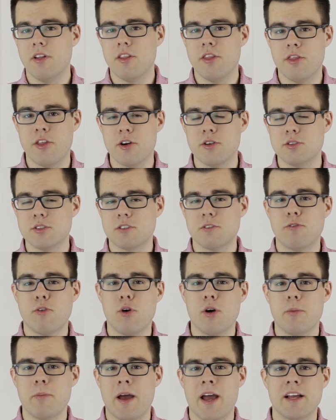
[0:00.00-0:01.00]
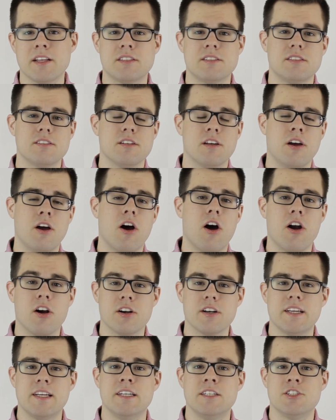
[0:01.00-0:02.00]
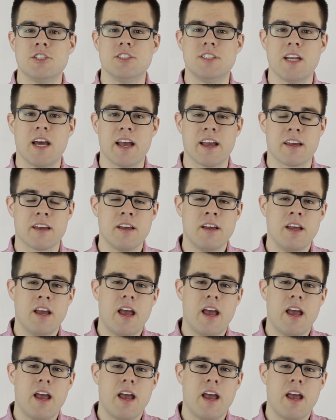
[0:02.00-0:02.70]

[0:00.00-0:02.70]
those formats are each deck.